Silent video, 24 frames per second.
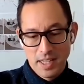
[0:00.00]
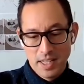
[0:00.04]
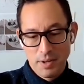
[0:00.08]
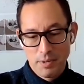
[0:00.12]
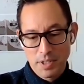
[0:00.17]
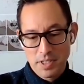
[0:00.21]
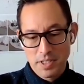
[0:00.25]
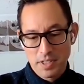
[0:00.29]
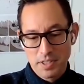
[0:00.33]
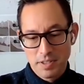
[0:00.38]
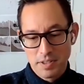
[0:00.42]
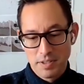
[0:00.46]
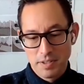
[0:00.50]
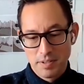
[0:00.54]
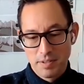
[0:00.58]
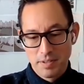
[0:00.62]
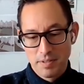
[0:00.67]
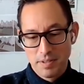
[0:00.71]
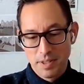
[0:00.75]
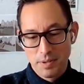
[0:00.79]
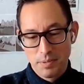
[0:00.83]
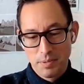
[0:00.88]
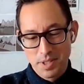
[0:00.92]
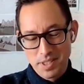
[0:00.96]
it
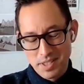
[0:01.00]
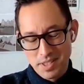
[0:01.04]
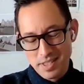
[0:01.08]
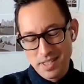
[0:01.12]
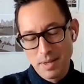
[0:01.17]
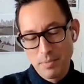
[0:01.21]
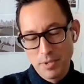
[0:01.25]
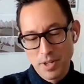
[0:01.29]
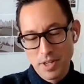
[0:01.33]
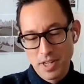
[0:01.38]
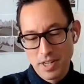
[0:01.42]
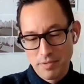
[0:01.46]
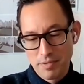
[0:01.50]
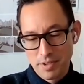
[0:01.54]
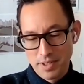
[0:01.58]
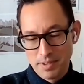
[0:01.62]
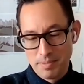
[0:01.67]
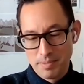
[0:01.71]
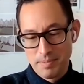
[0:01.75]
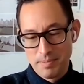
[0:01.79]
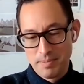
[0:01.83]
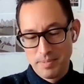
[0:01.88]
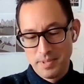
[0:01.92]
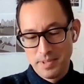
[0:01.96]
was somewhat of
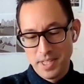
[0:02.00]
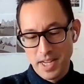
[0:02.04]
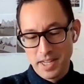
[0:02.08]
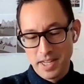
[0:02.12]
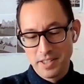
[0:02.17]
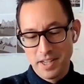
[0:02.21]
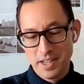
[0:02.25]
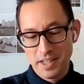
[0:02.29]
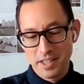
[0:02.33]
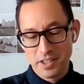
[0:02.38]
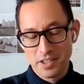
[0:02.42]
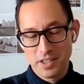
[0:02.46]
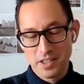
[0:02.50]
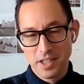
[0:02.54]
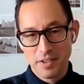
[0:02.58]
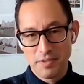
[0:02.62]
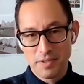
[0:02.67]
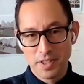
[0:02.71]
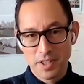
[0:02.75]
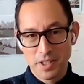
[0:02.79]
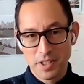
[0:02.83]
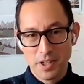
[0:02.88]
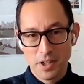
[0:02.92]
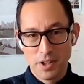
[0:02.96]
a tectonic
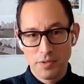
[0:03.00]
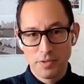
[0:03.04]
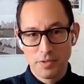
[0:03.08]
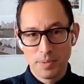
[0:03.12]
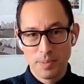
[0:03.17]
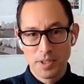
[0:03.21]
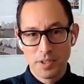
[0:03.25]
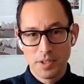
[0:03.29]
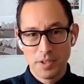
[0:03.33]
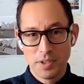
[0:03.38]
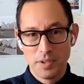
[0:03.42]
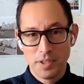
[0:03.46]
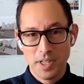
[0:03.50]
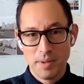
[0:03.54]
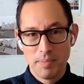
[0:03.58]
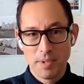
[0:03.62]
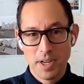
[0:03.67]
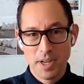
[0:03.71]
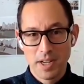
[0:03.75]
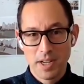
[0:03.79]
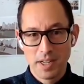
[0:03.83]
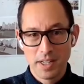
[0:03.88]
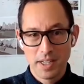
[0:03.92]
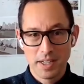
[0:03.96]
shift to go from a 2D
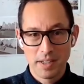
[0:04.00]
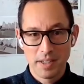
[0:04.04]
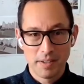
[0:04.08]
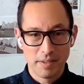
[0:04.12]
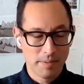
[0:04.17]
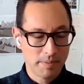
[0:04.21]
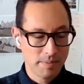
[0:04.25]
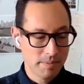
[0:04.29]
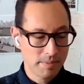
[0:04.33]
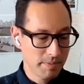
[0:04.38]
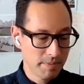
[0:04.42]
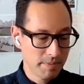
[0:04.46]
modeling